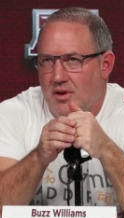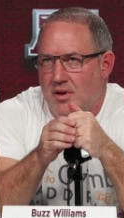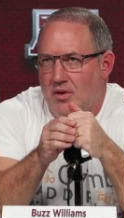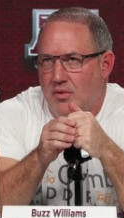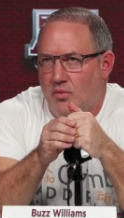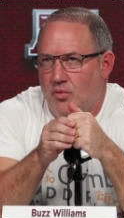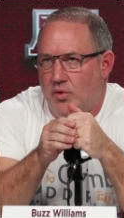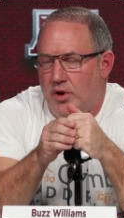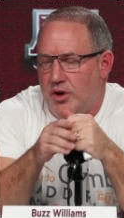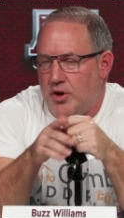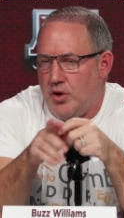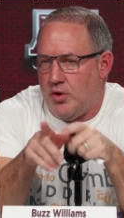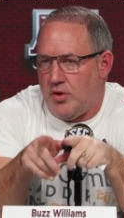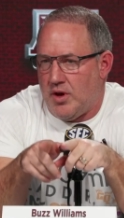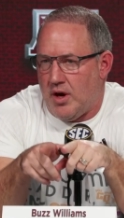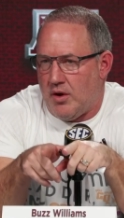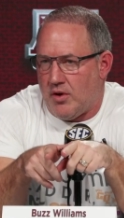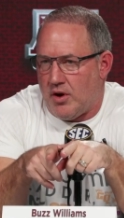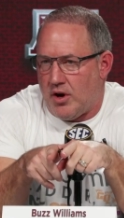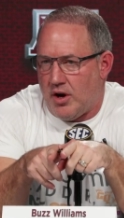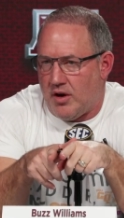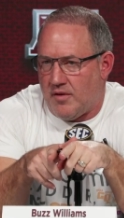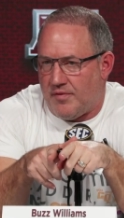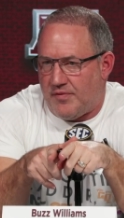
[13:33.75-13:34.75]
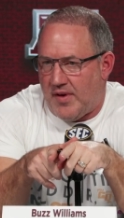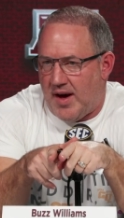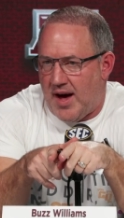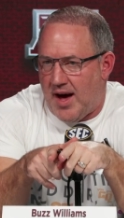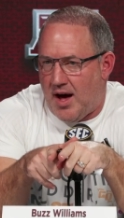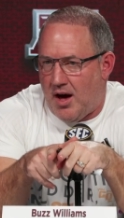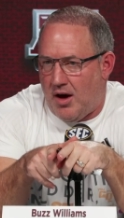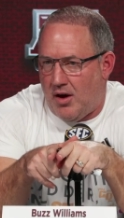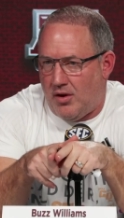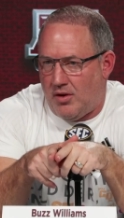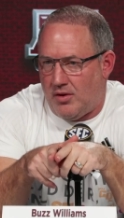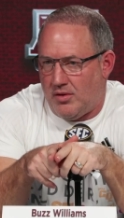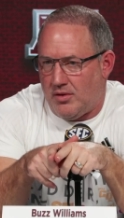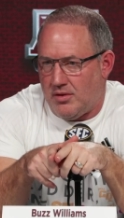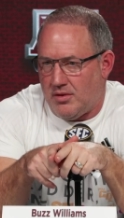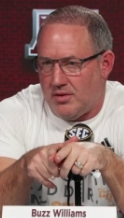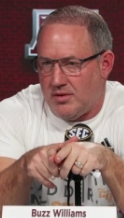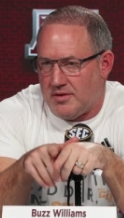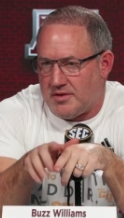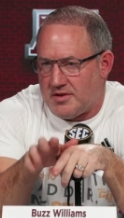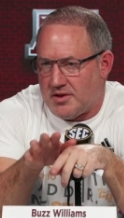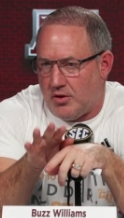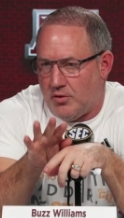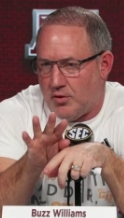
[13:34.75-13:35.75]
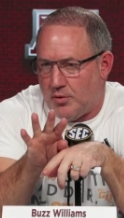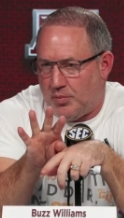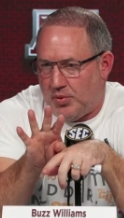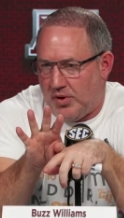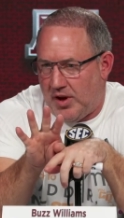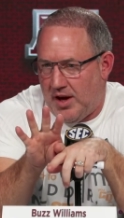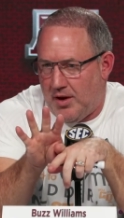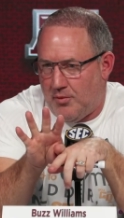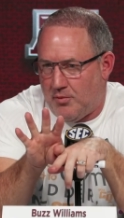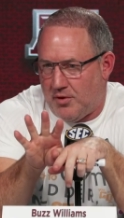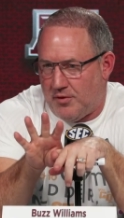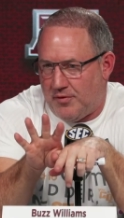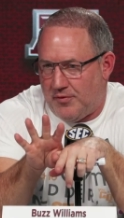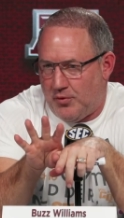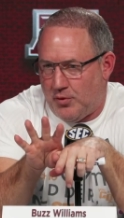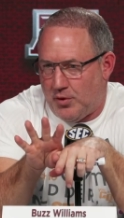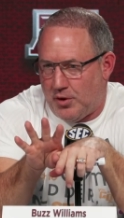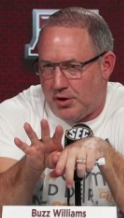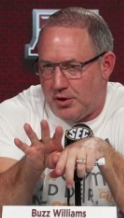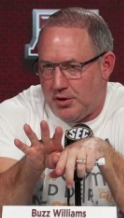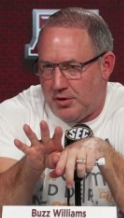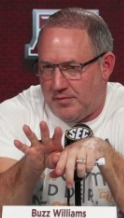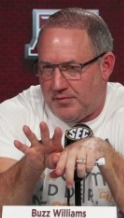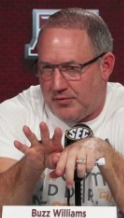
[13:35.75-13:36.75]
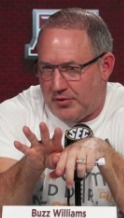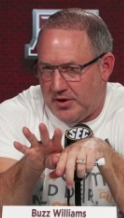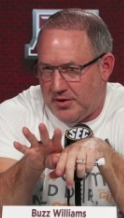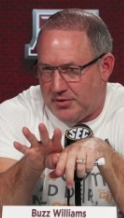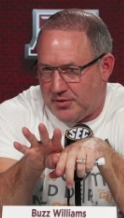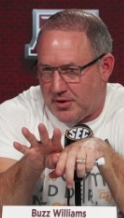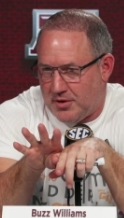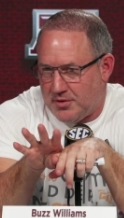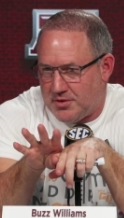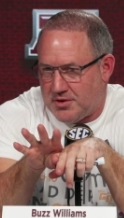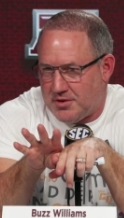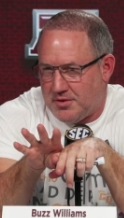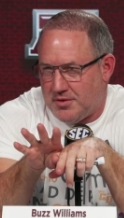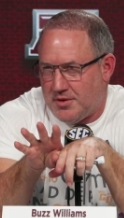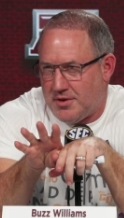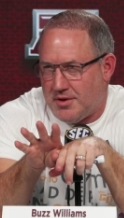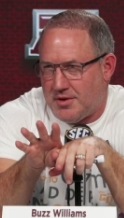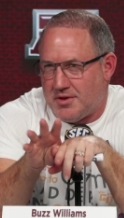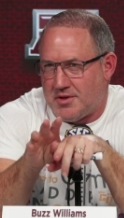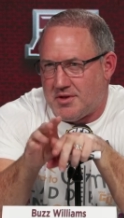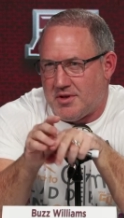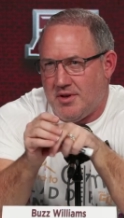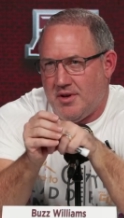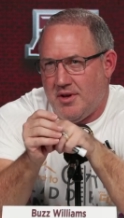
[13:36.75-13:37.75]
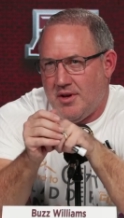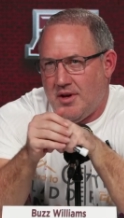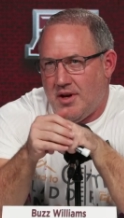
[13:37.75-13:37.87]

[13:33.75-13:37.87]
We knew they were going to foul, and so we're playing with four good free throw shooters.